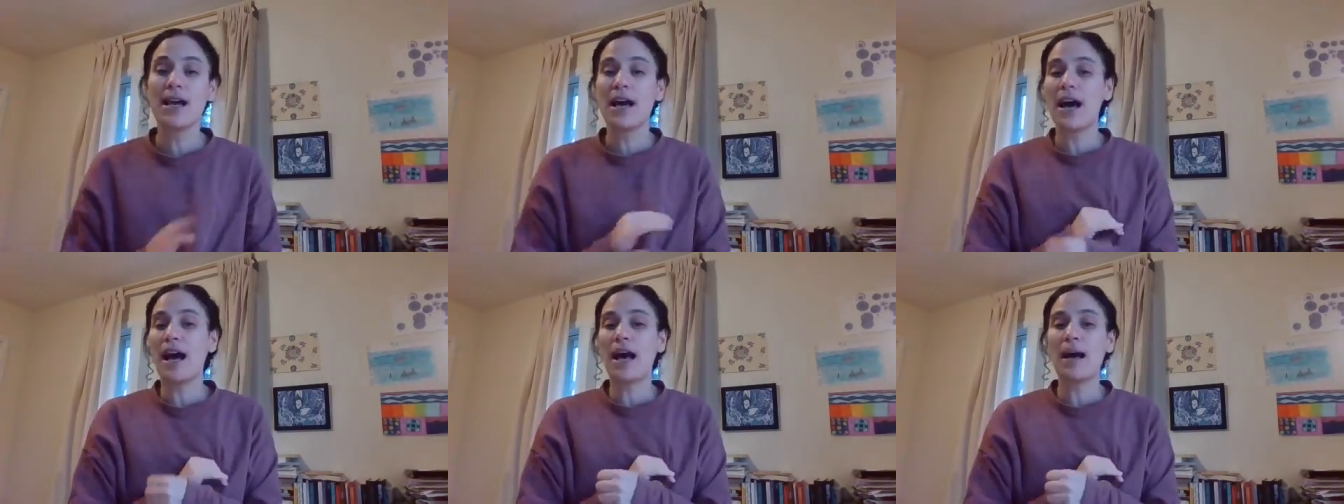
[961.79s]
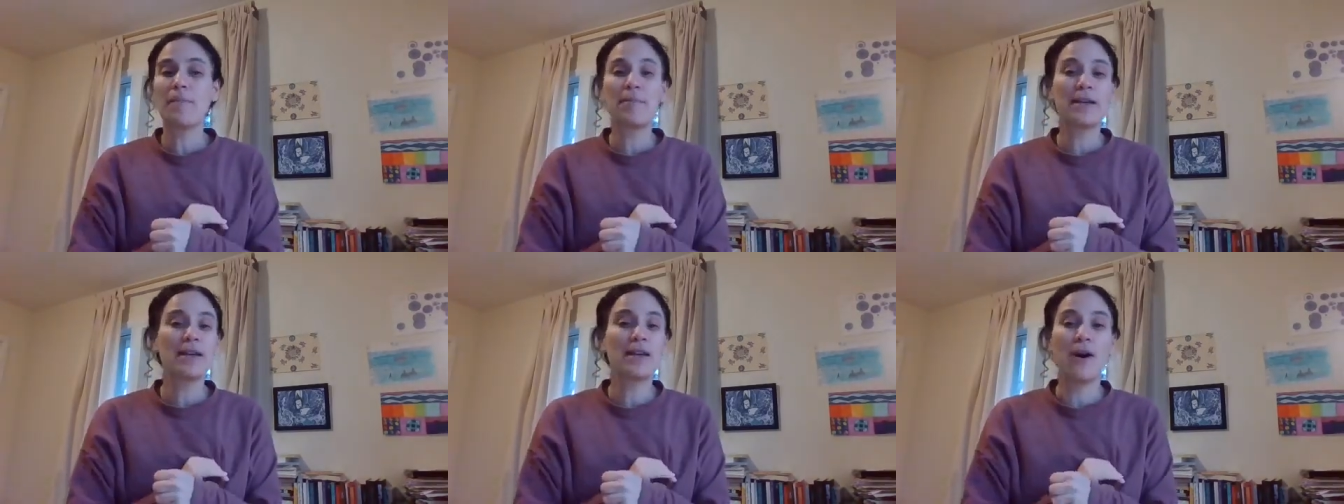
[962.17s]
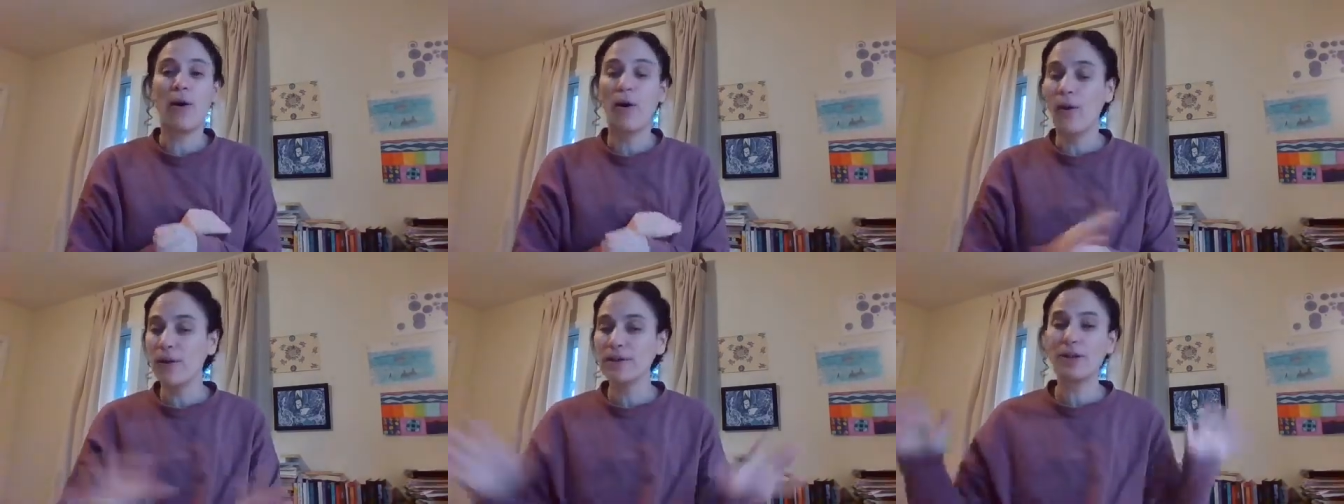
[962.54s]
happy
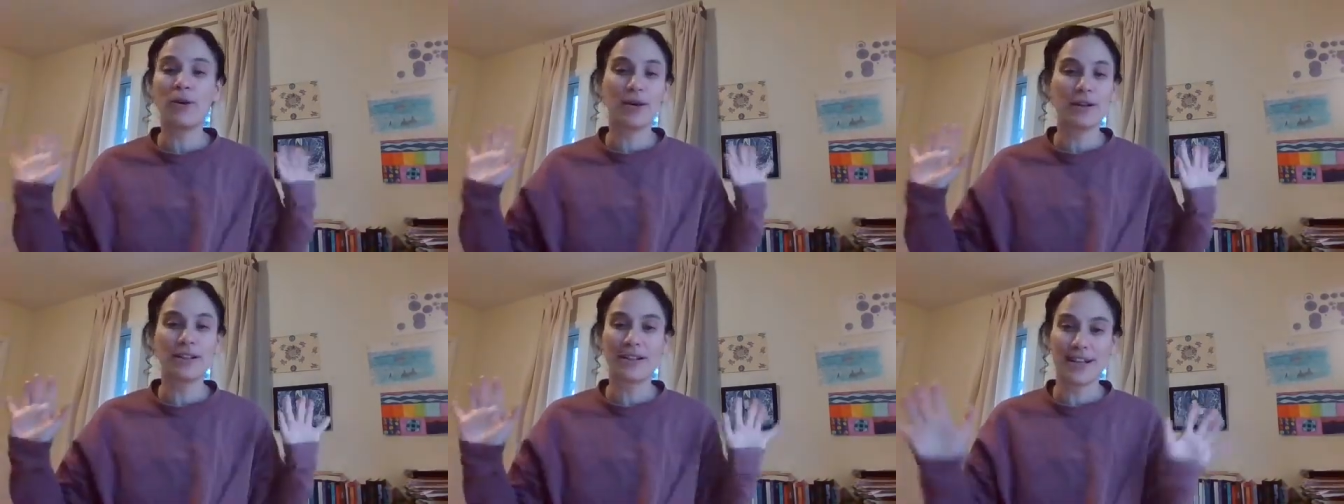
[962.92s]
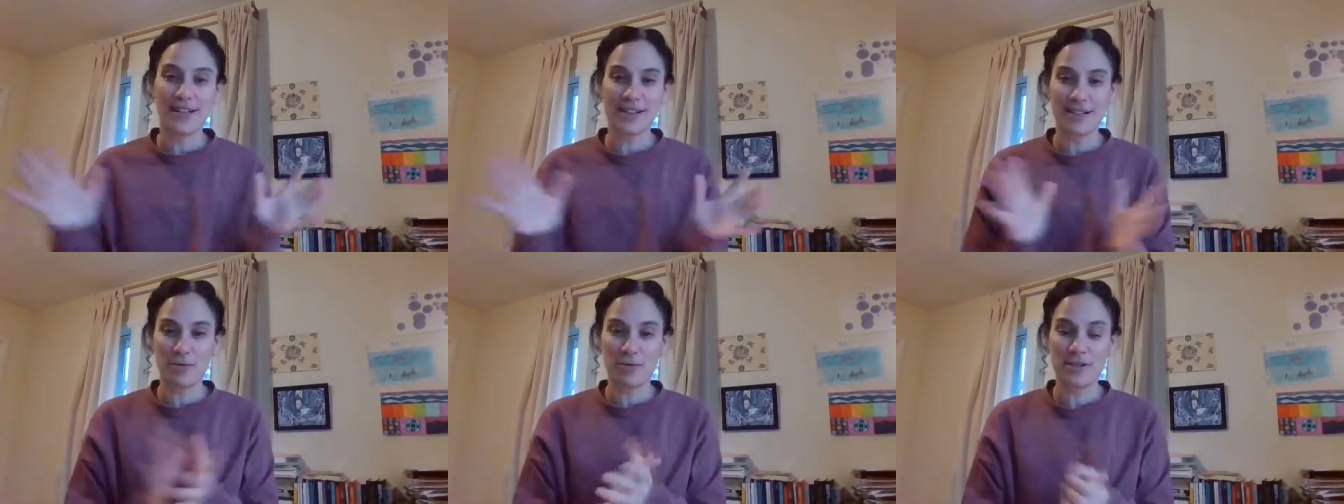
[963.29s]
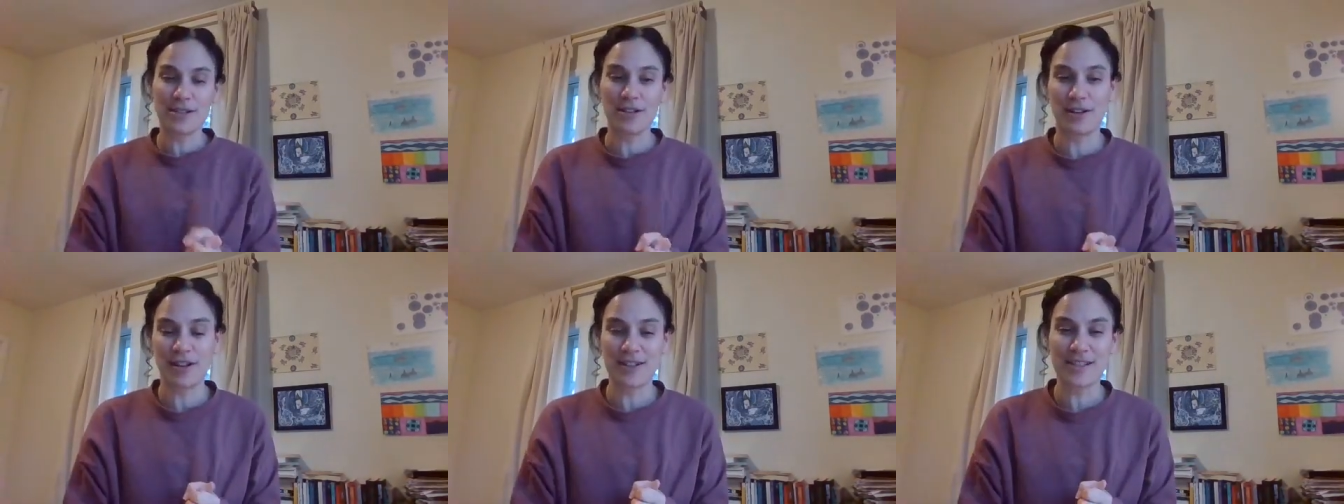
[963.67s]
all the holidays that we
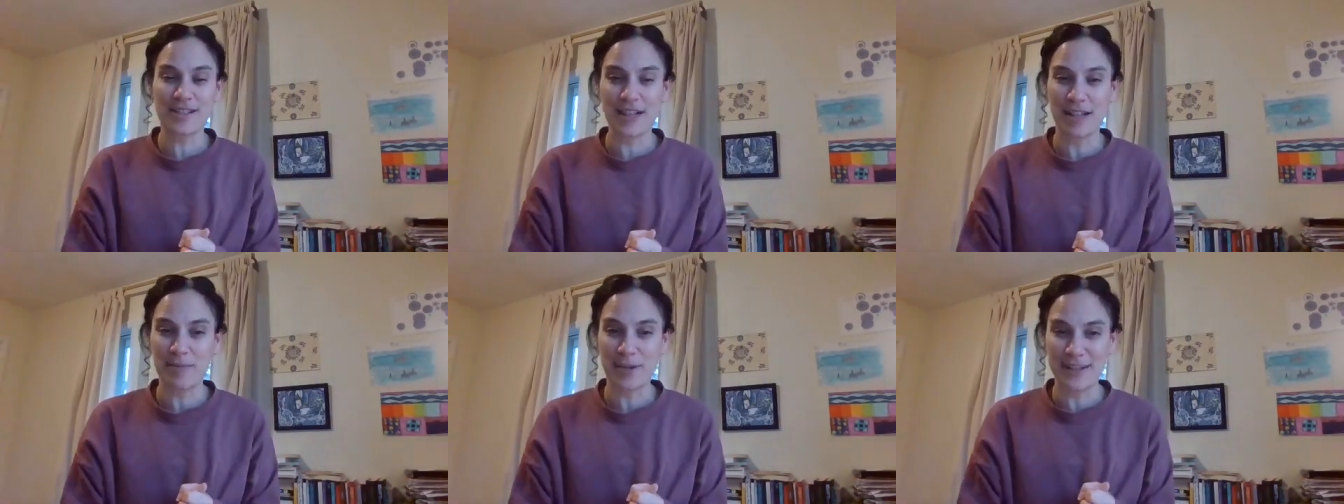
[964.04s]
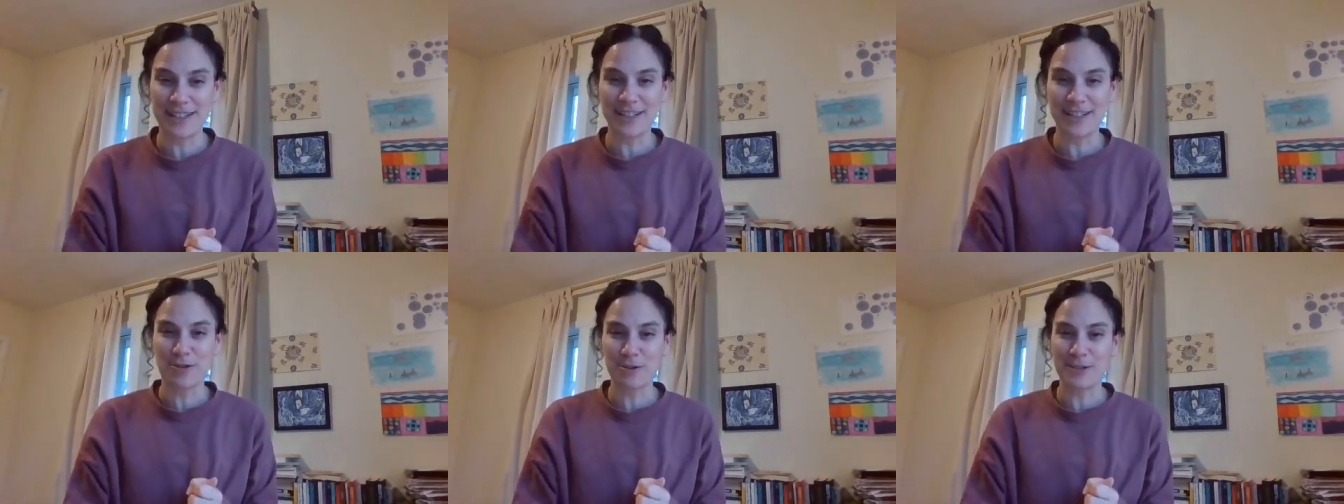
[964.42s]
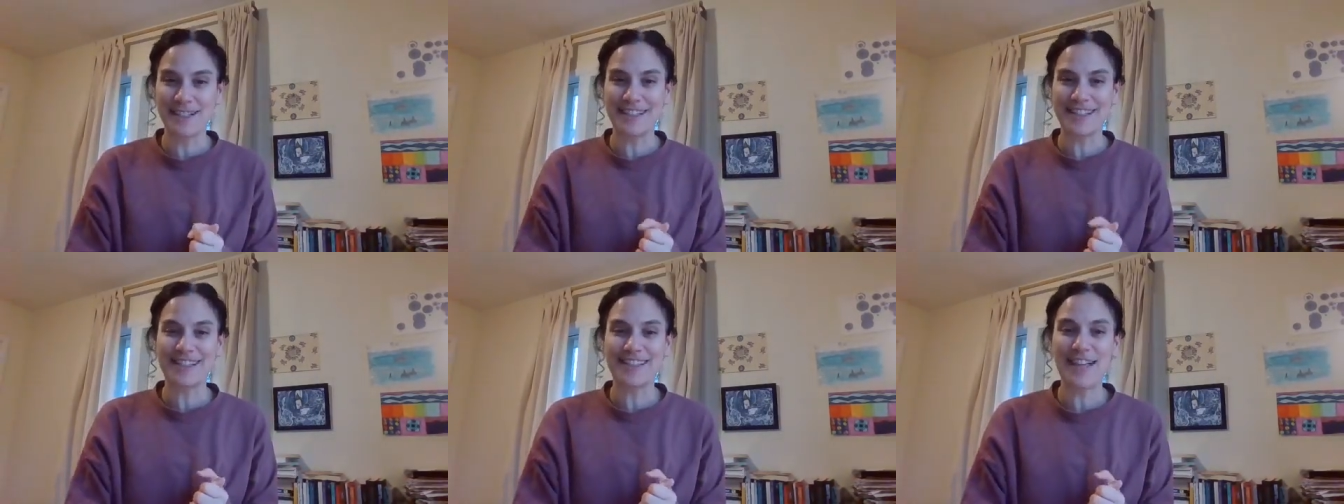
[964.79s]
are celebrating during
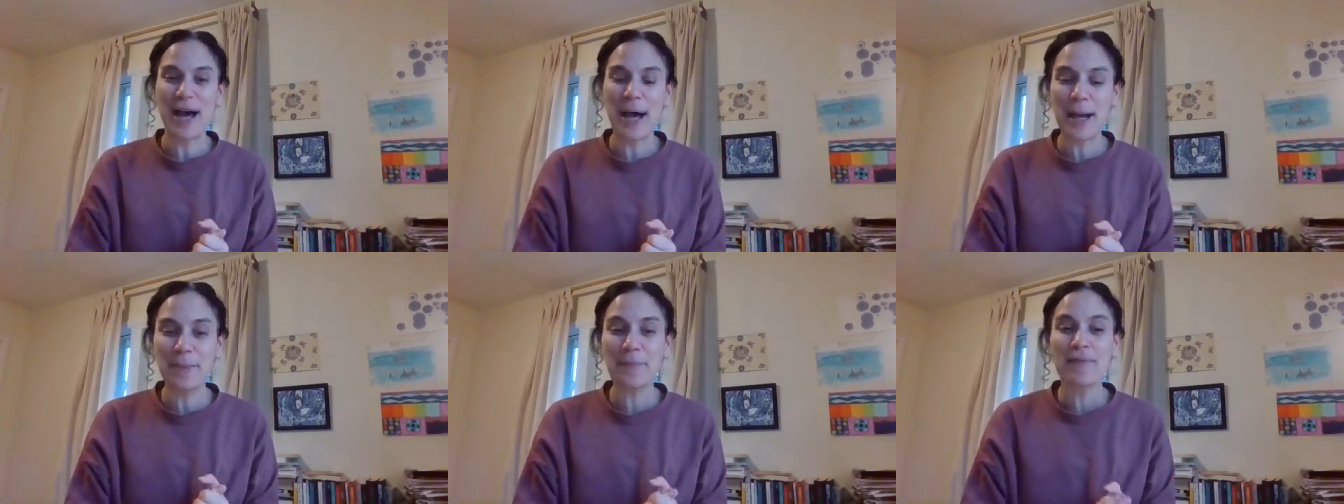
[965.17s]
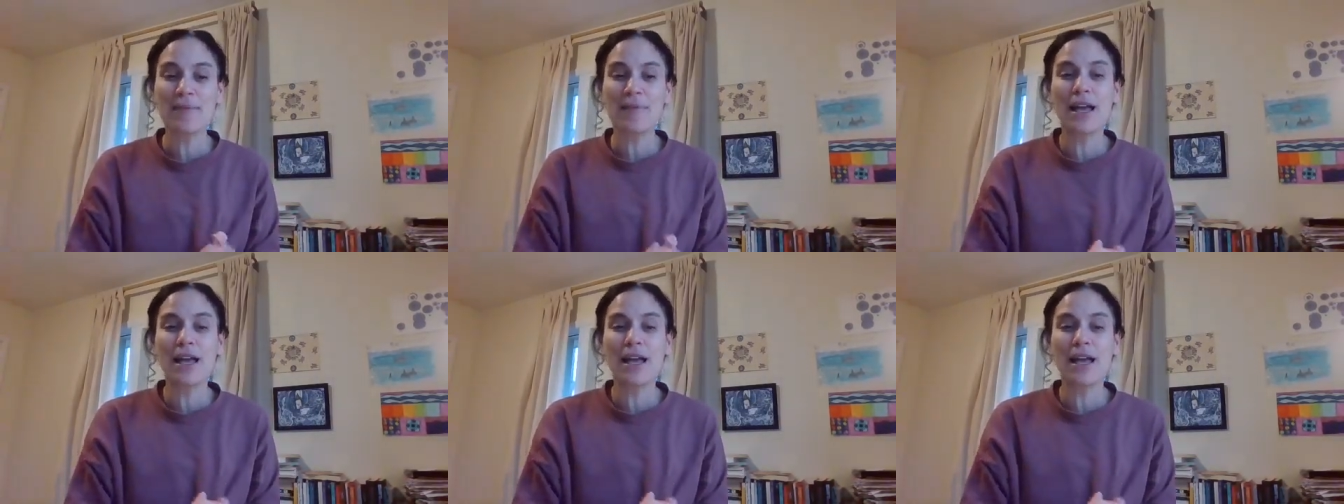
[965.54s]
this time.